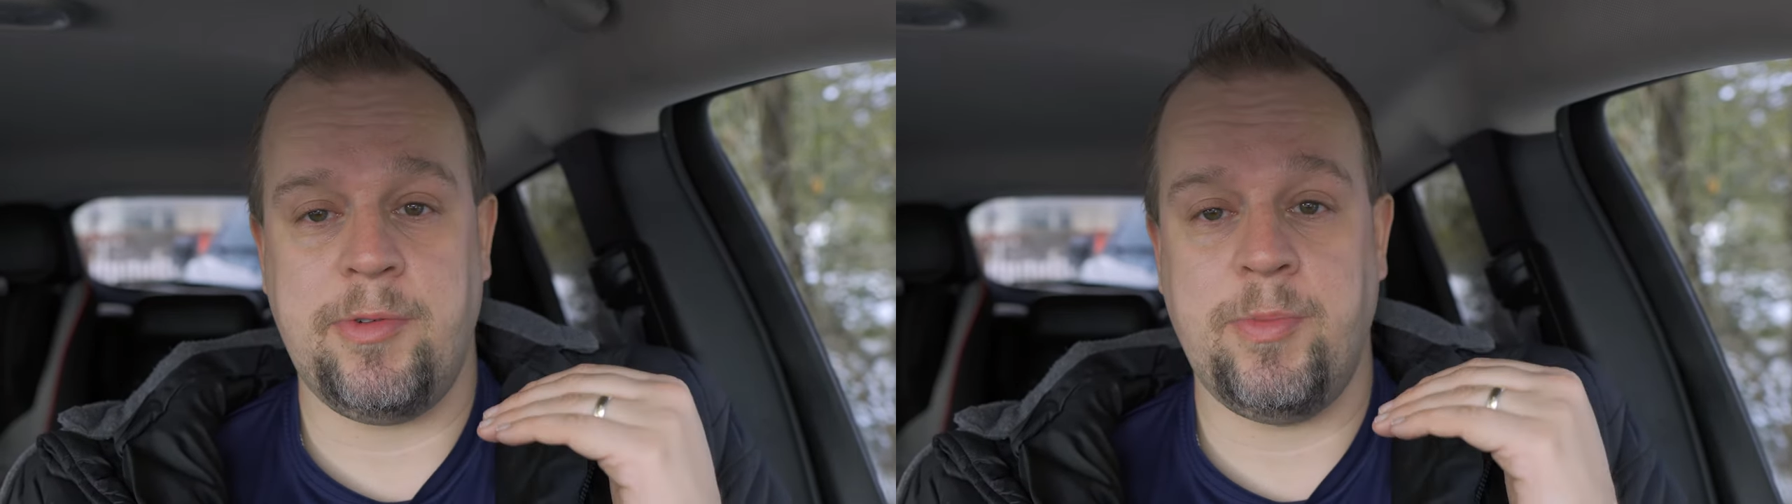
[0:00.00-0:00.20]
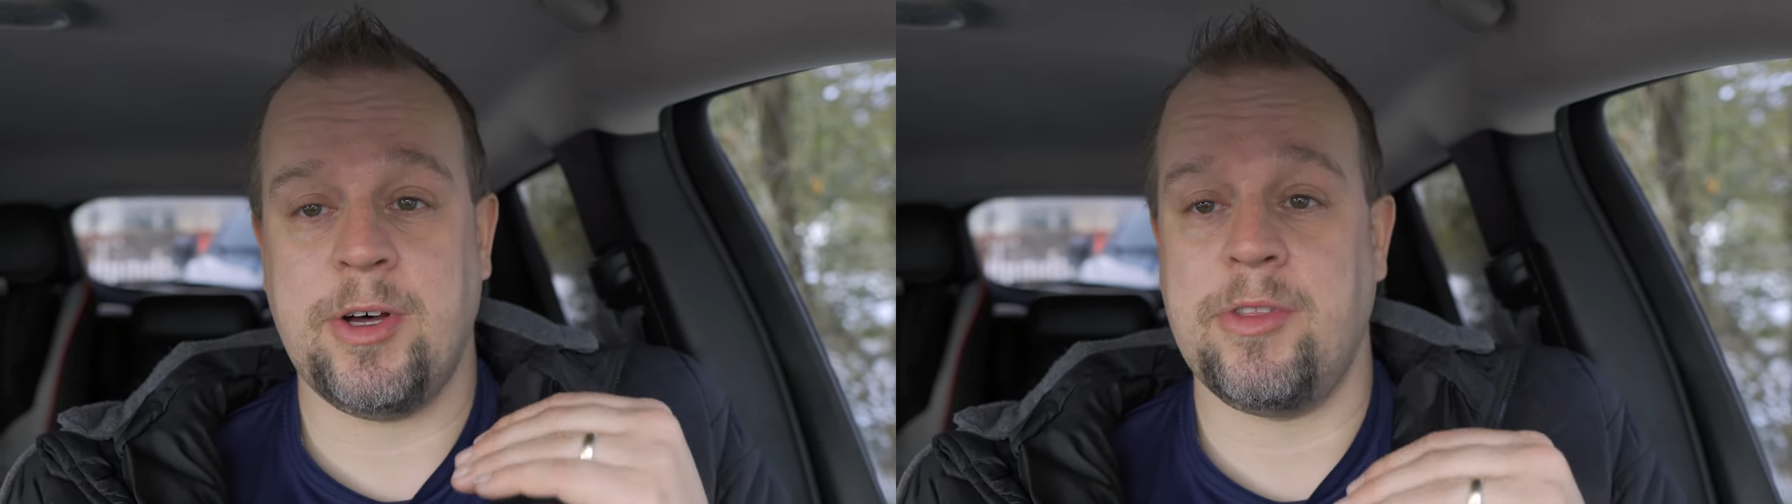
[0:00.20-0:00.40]

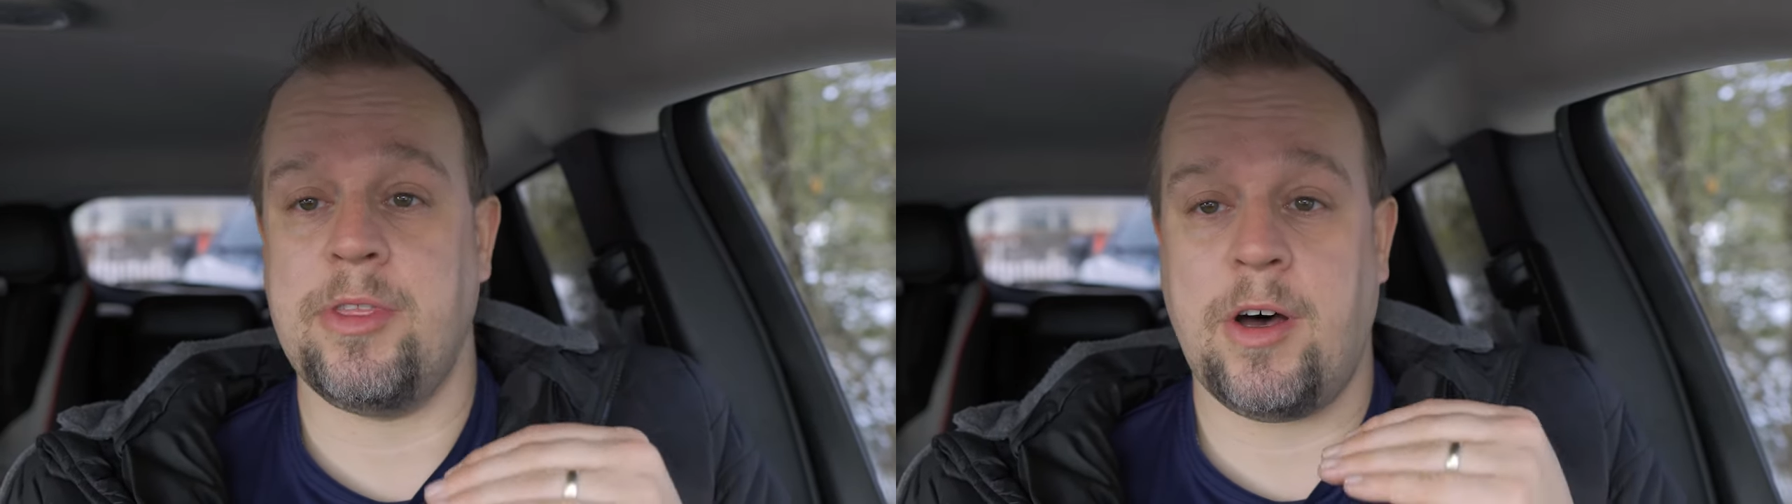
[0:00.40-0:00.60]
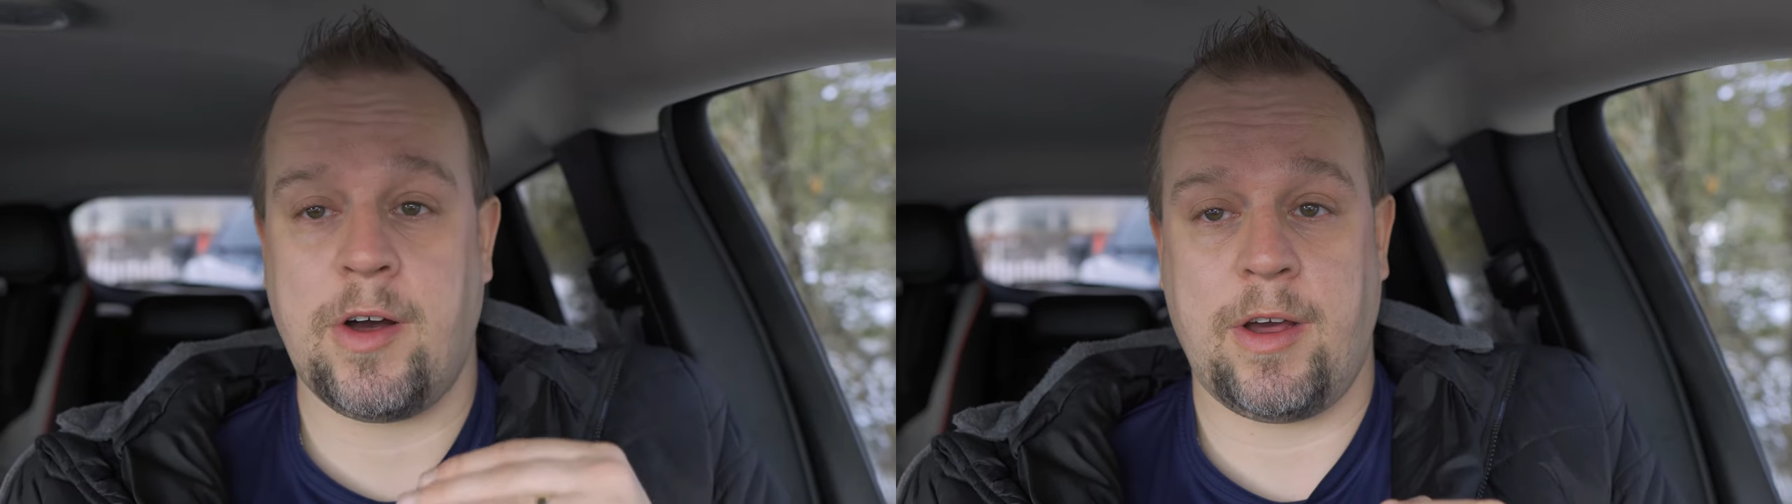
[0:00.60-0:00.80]
will
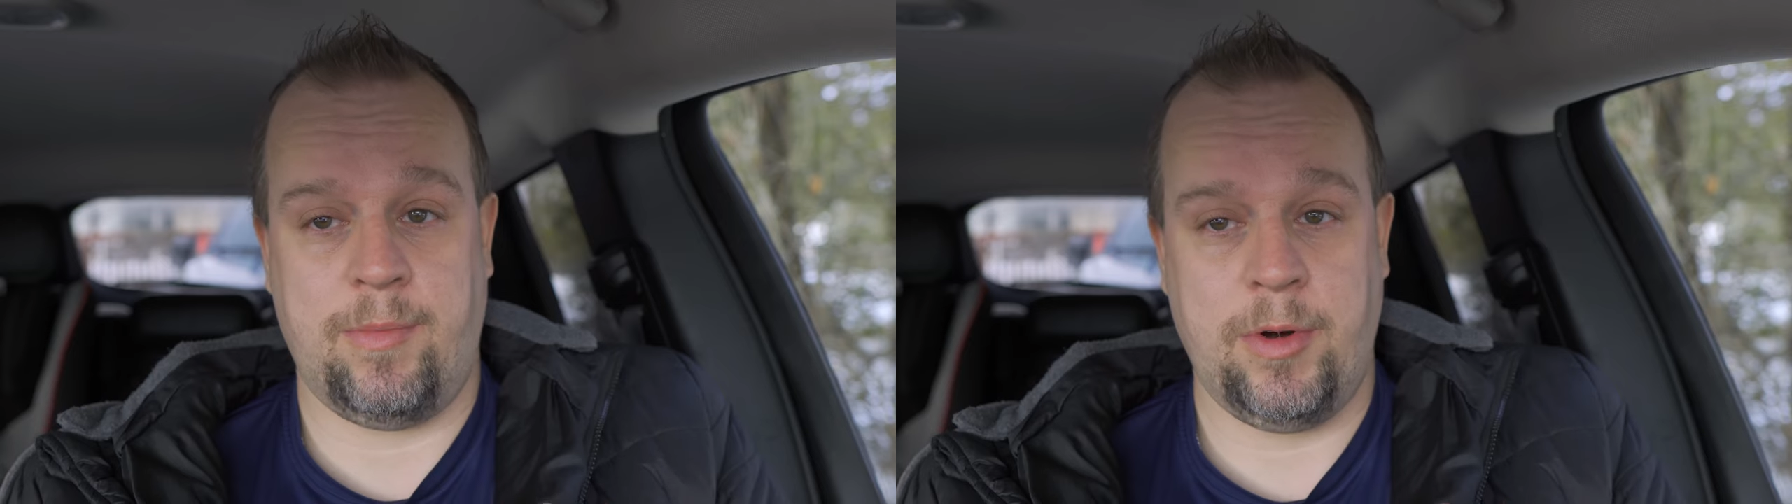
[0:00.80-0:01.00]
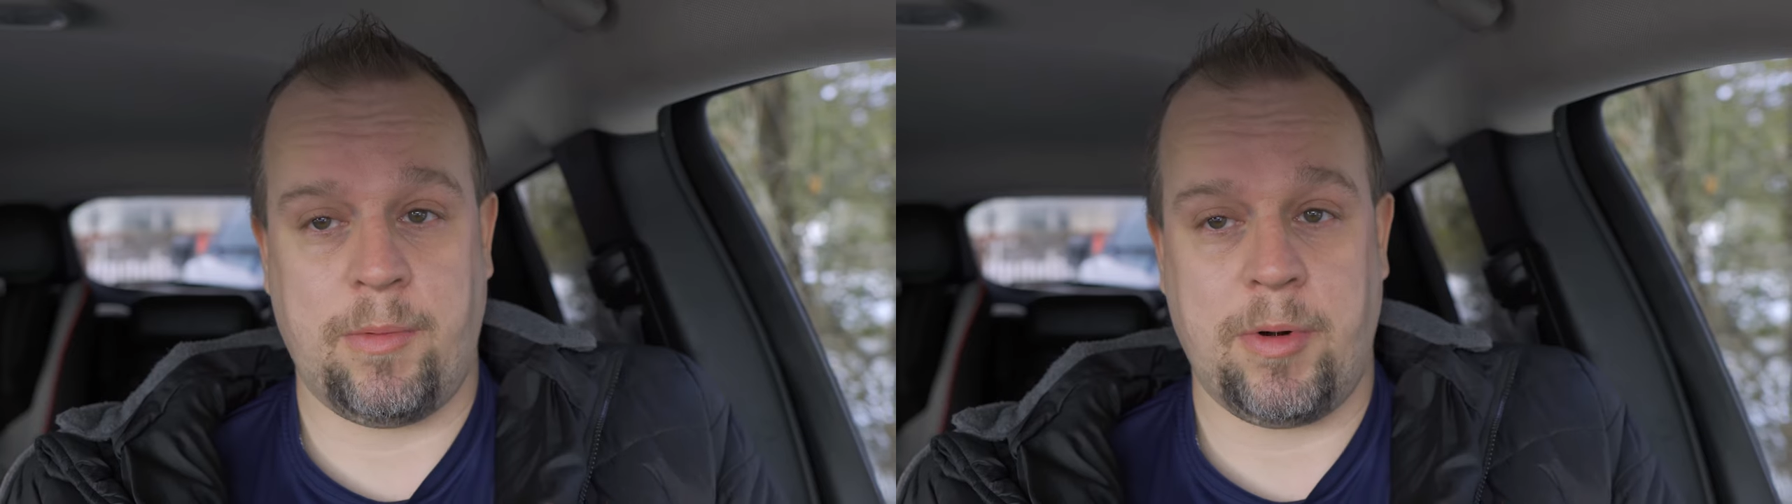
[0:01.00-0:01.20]
not
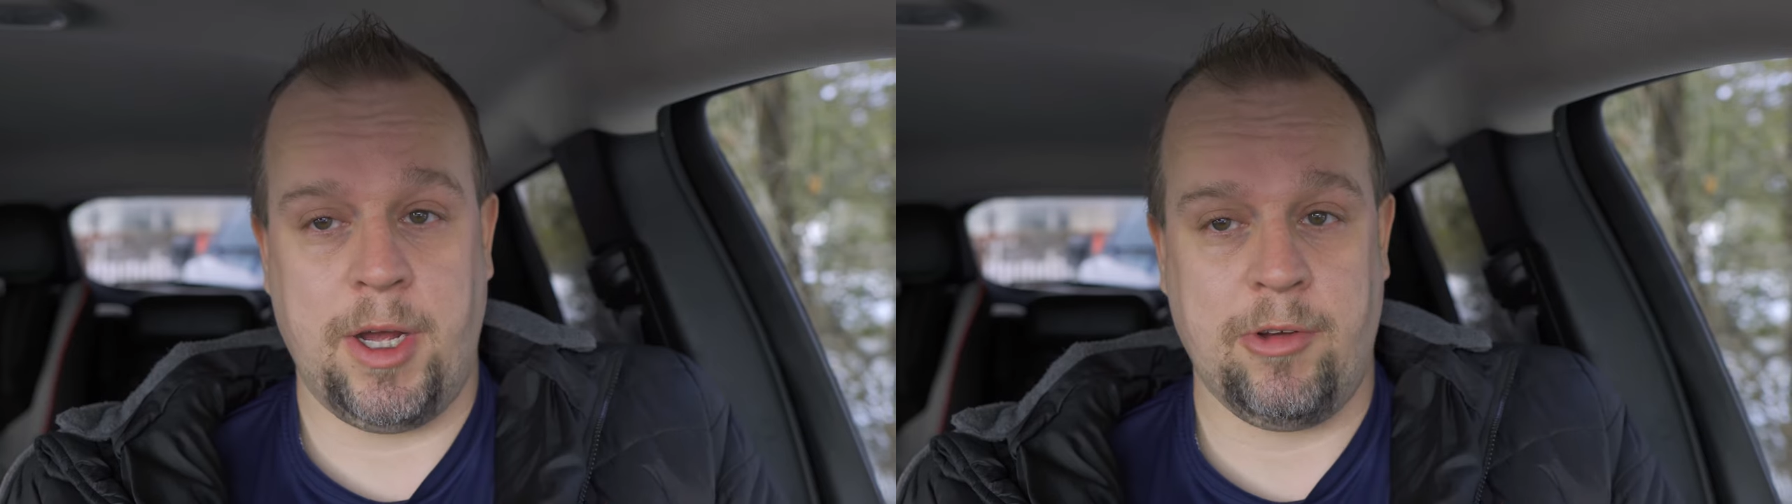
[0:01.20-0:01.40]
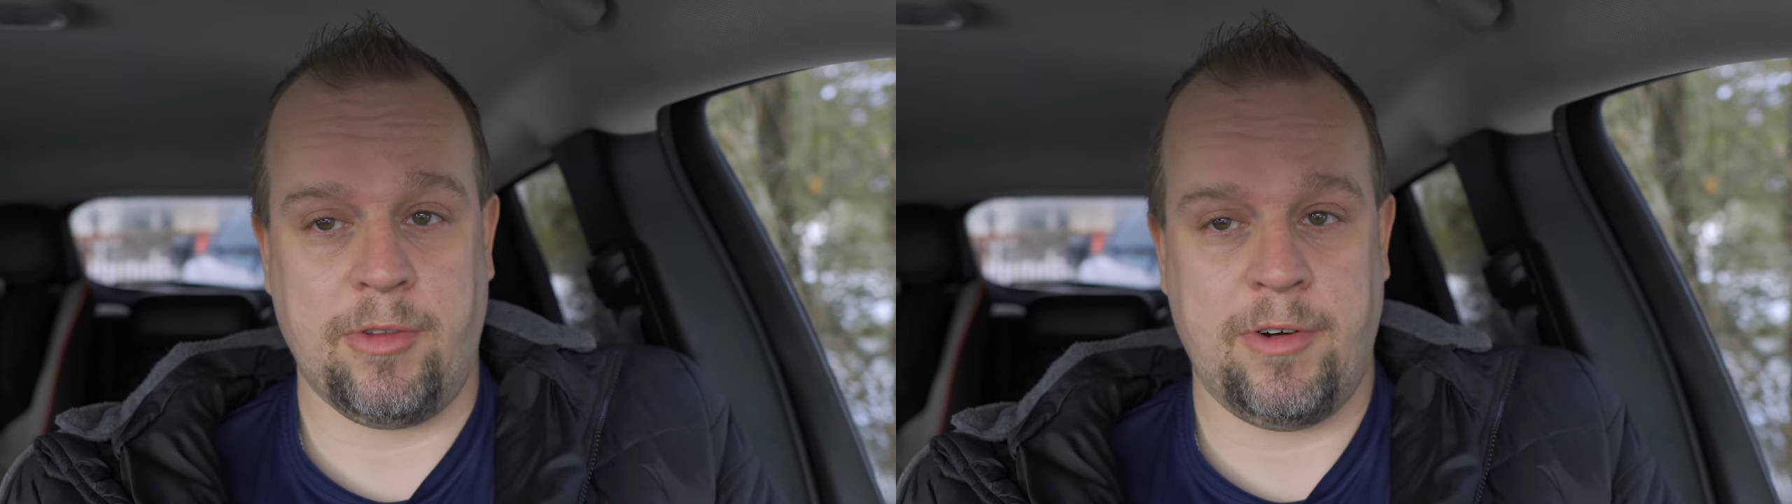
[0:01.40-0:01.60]
come with a
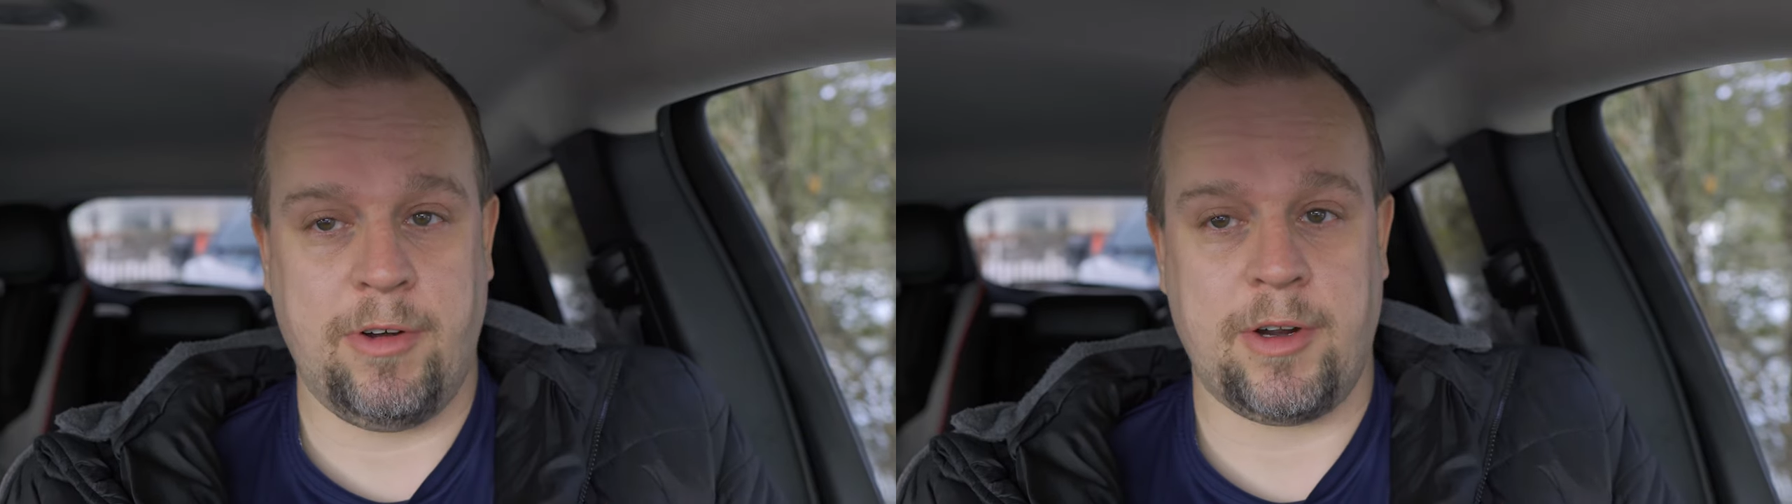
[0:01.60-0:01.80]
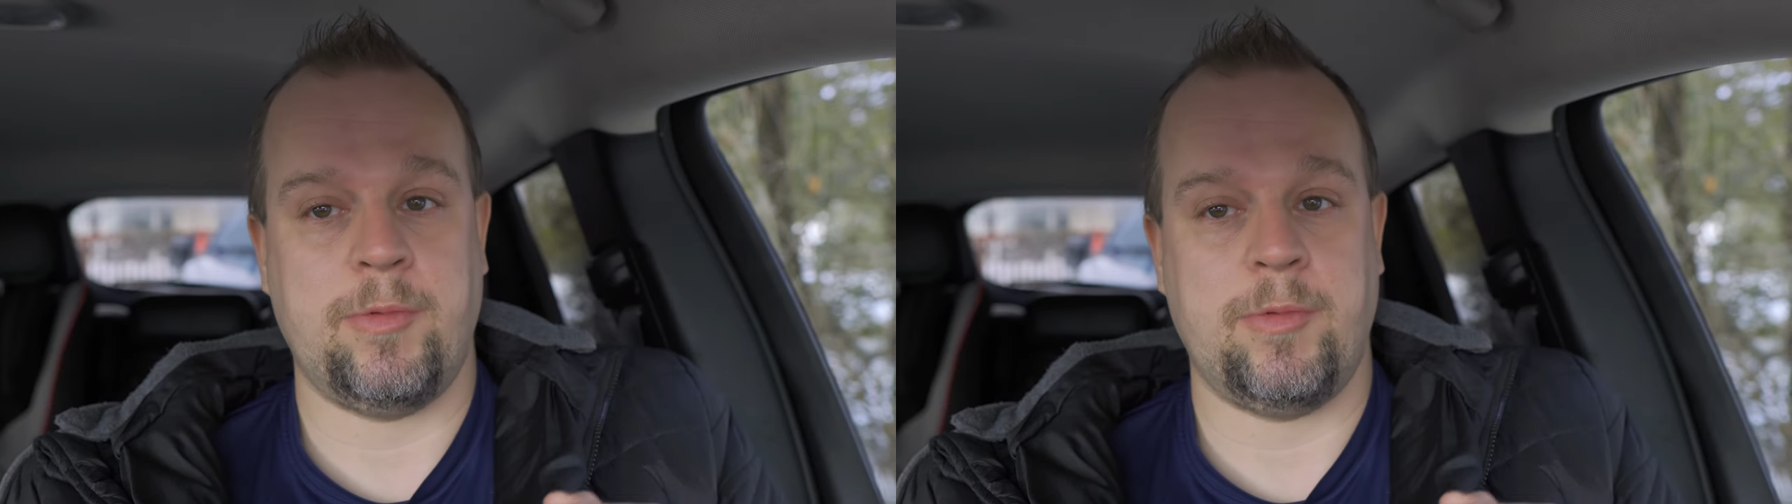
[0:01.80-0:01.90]
brake controller,